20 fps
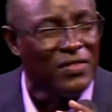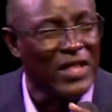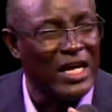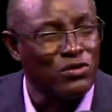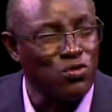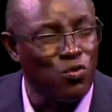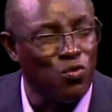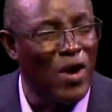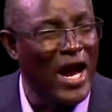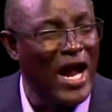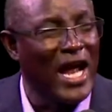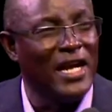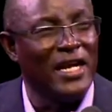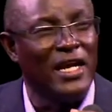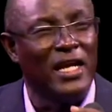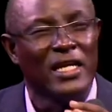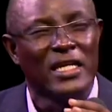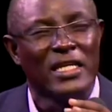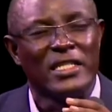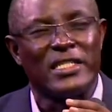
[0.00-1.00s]
that
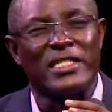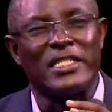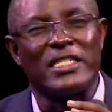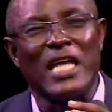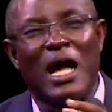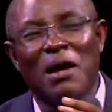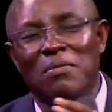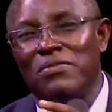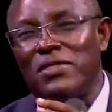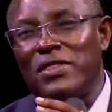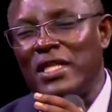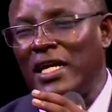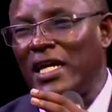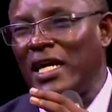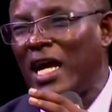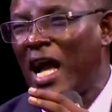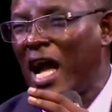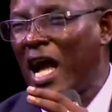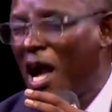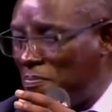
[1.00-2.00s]
when
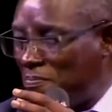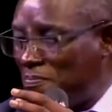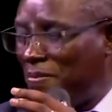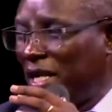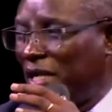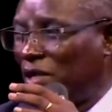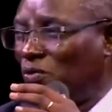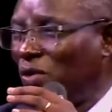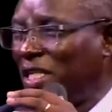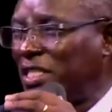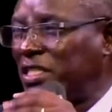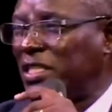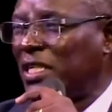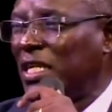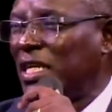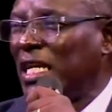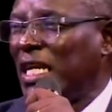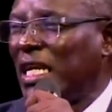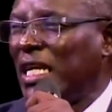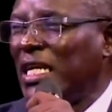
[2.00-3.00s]
something happened
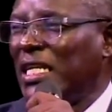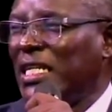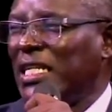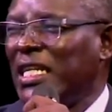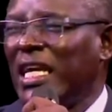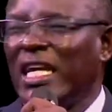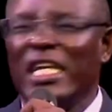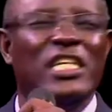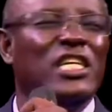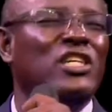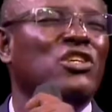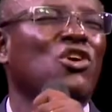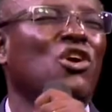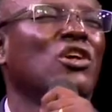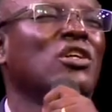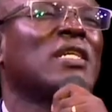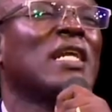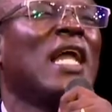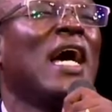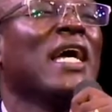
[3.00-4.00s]
which he did
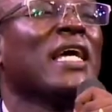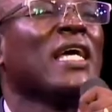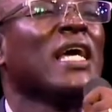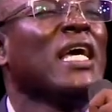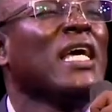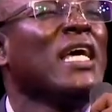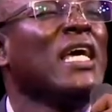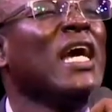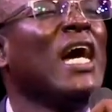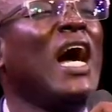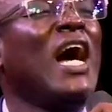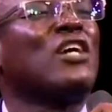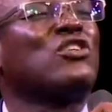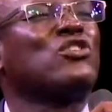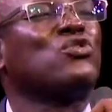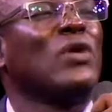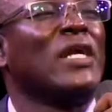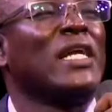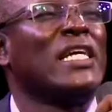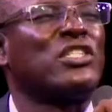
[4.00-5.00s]
not like, he
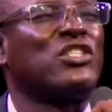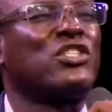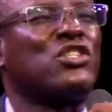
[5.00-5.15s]
actually